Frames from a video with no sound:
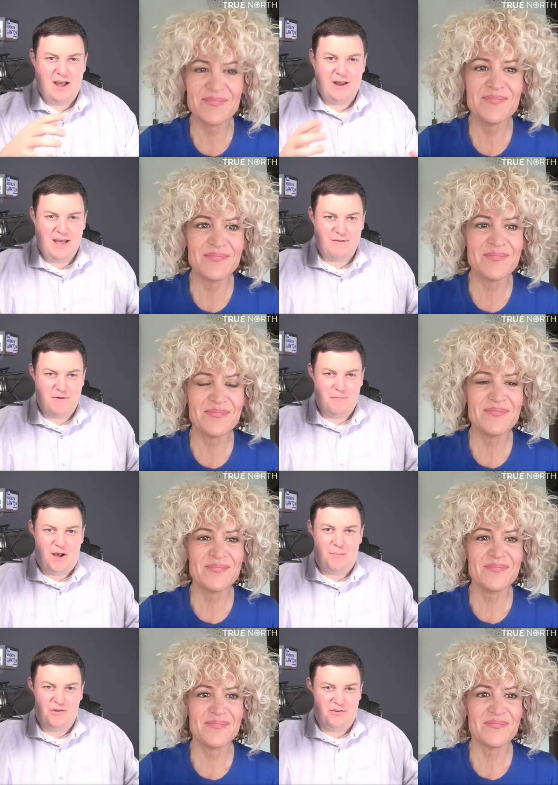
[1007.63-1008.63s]
Speaker 1: I'd get from
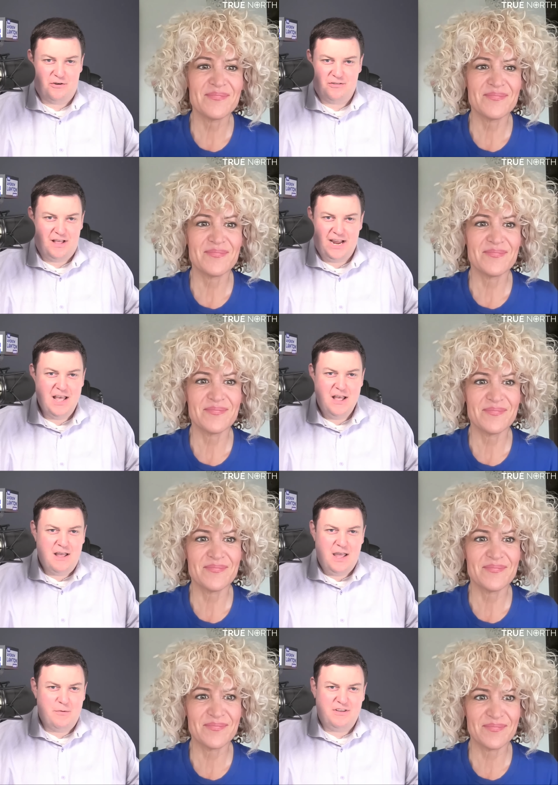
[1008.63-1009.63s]
publishers, like,
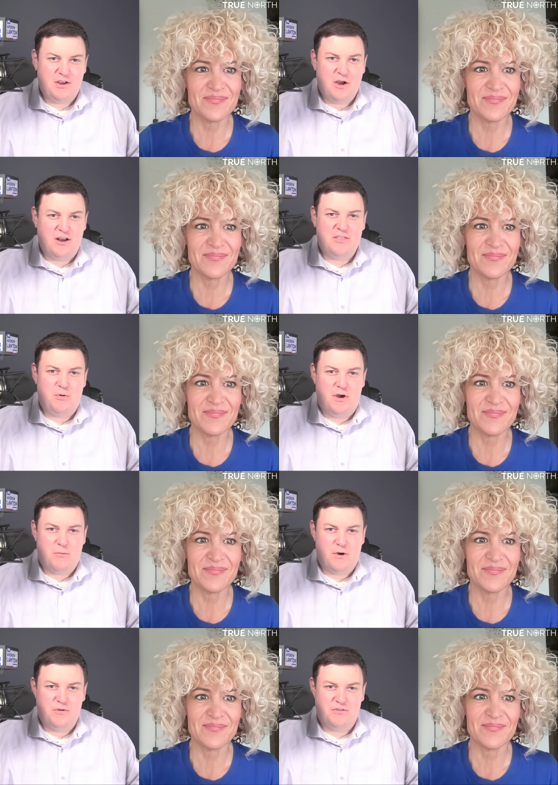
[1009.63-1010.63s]
it was, it got to the
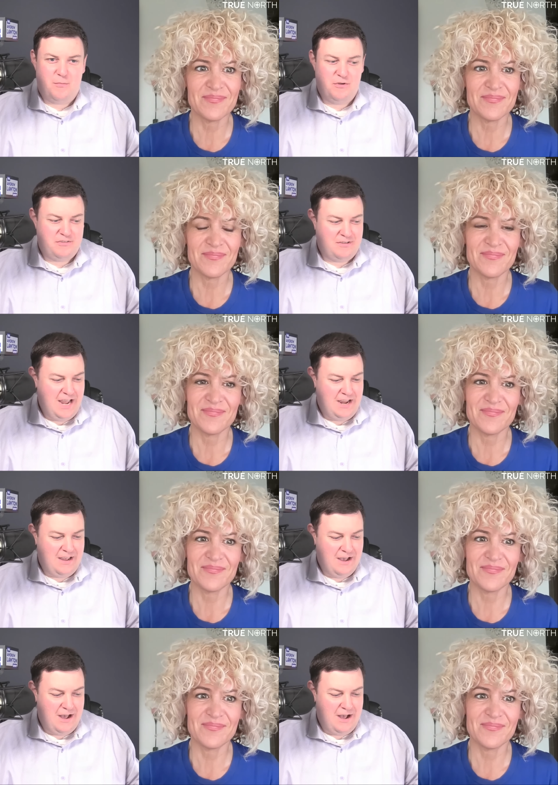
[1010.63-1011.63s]
point where it was almost
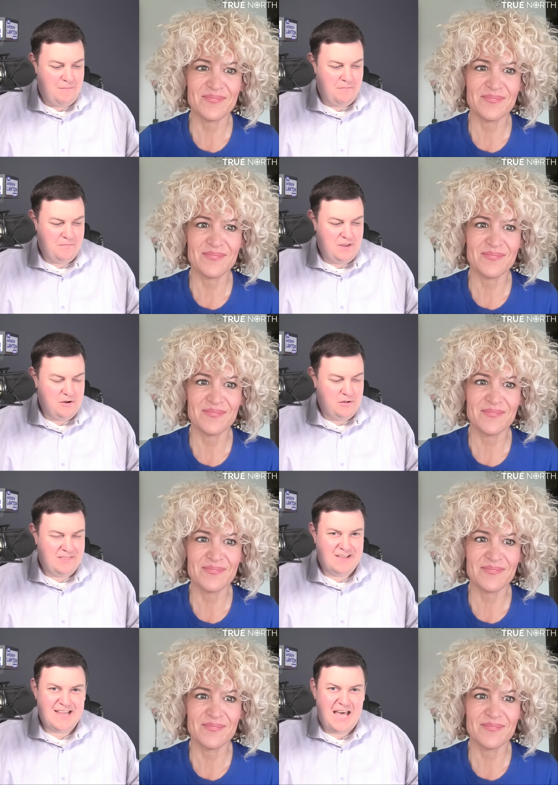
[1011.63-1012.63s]
like, um, you know,
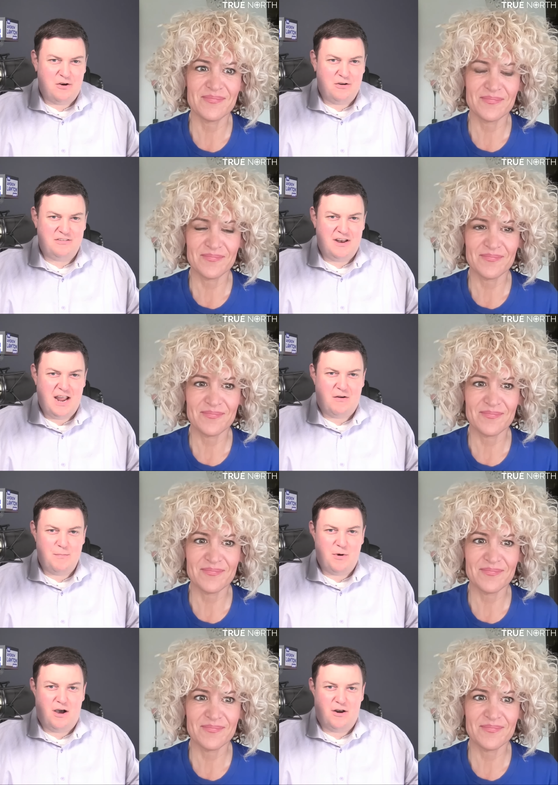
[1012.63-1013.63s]
like the letters in
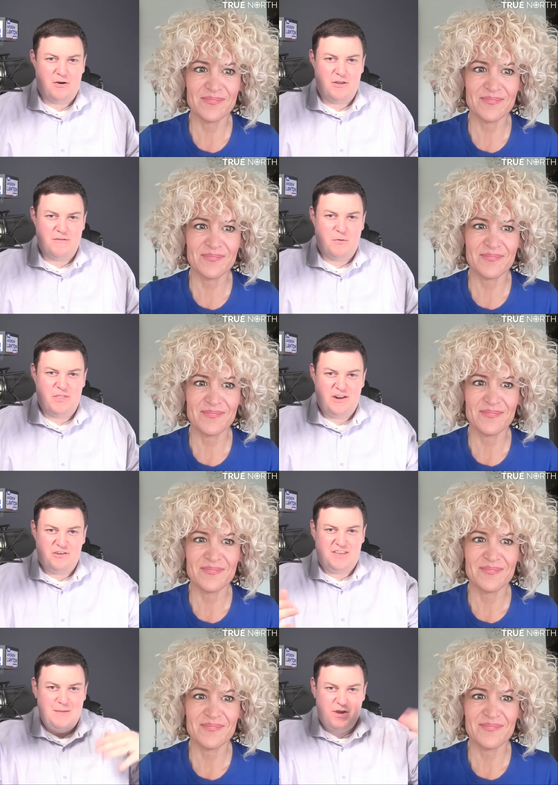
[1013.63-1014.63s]
Harry Potter and the, where they
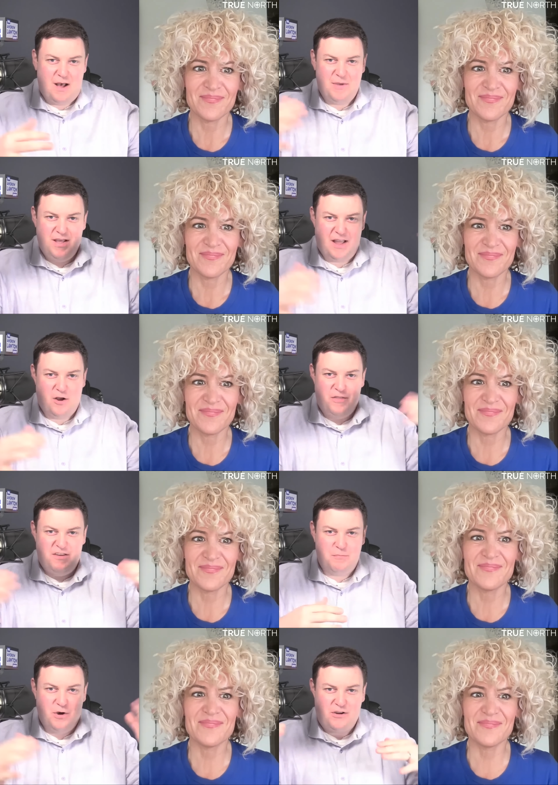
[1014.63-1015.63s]
just keep coming, like all
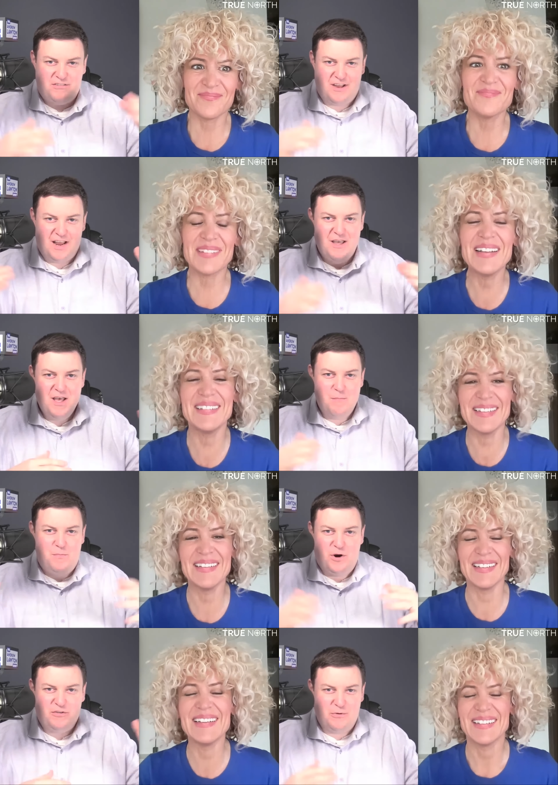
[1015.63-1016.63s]
these books, like
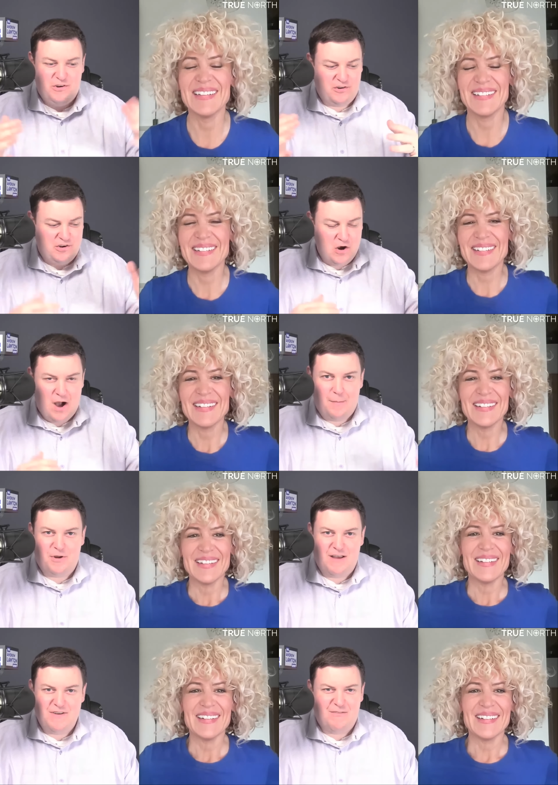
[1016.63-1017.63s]
books would just show up
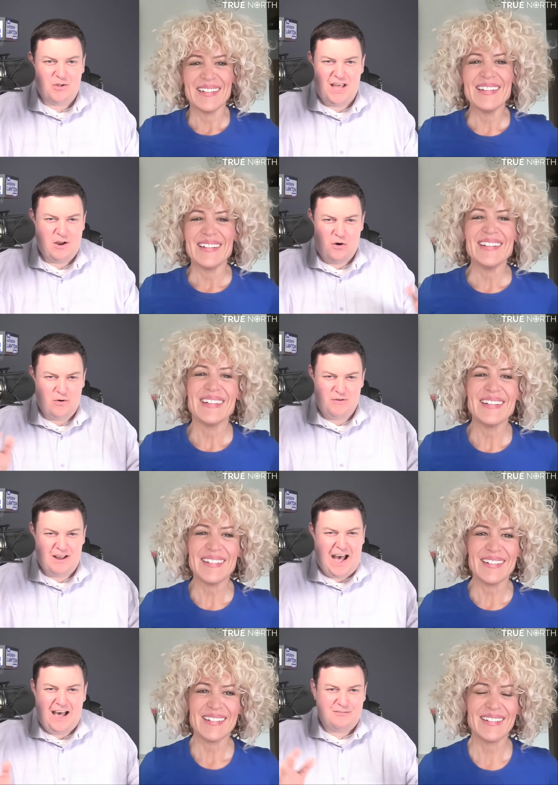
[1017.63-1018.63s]
and I've never like
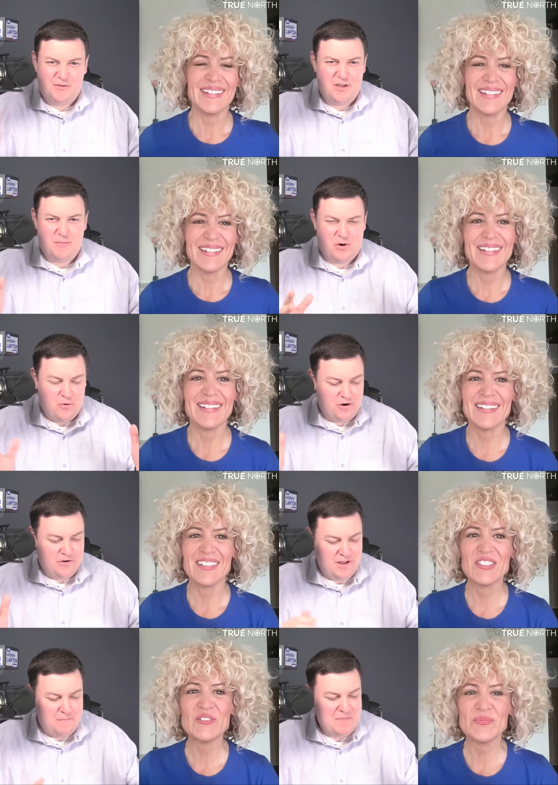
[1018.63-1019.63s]
asked for them or
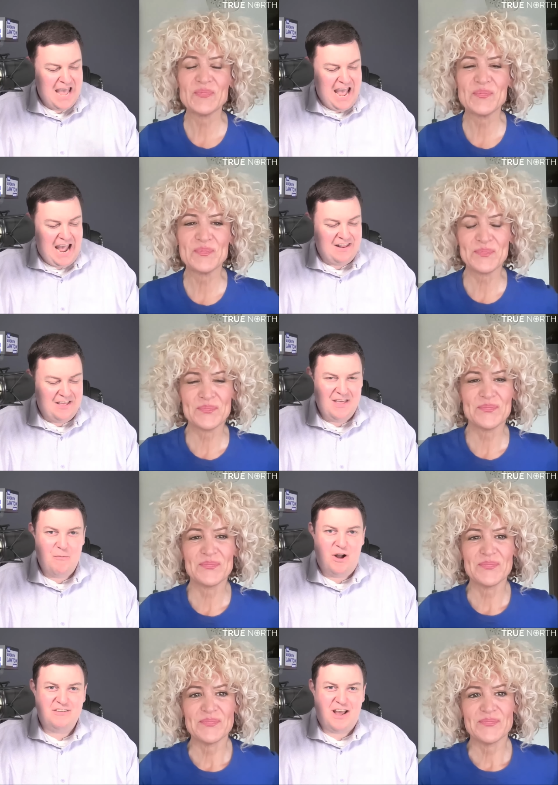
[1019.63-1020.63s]
ordered them. And and
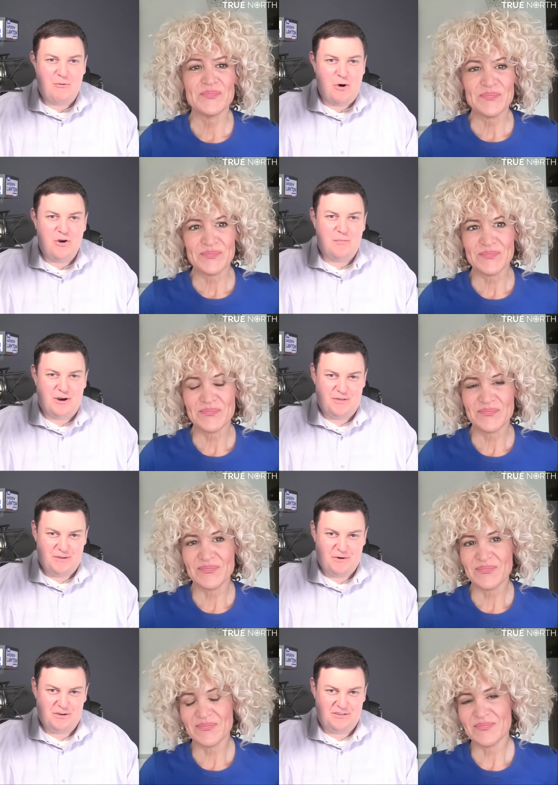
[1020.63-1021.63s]
then once I wrote a book for
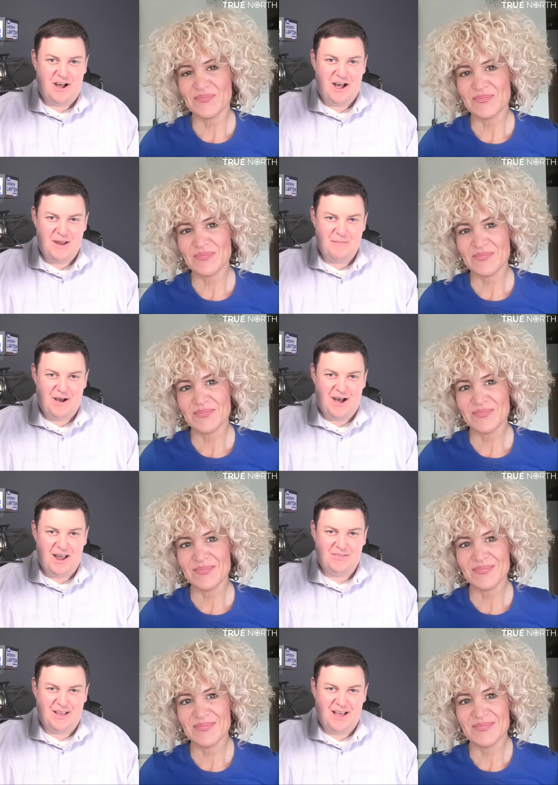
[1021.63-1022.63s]
the first time,
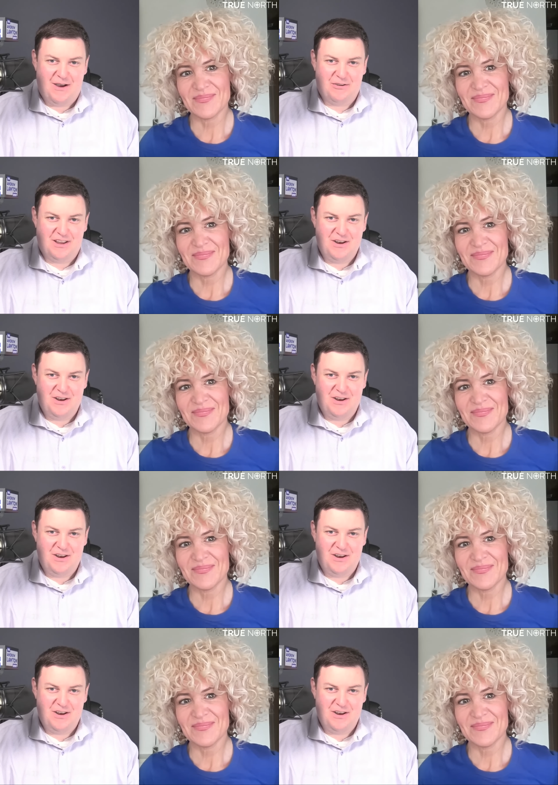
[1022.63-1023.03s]
I I was